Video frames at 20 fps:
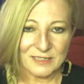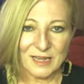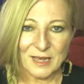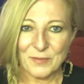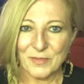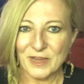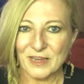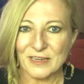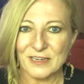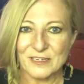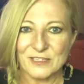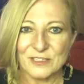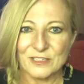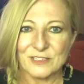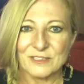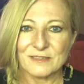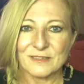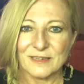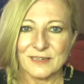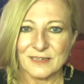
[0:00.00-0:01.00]
I mean,
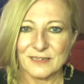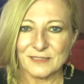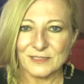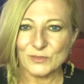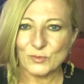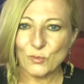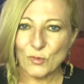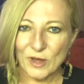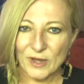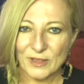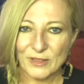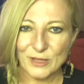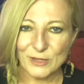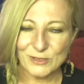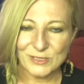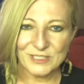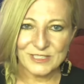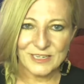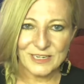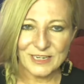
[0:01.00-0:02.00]
it's one of
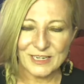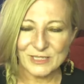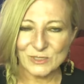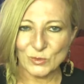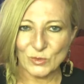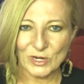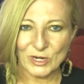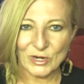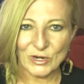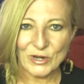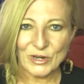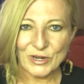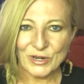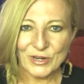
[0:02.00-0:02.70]
those things where